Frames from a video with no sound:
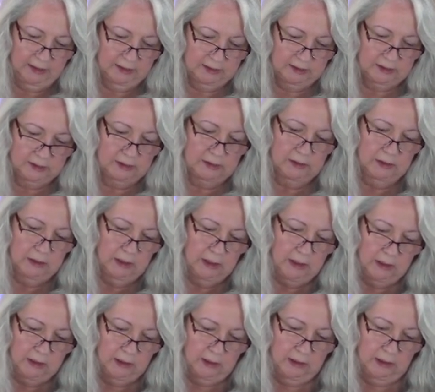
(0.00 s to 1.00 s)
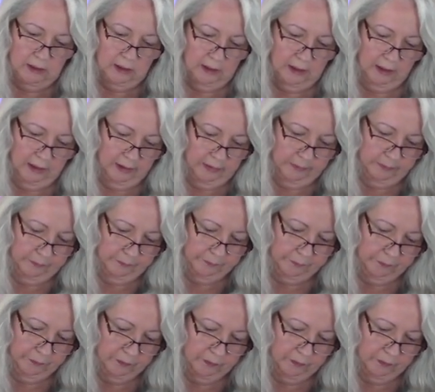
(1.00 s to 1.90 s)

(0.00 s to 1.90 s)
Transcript: this um,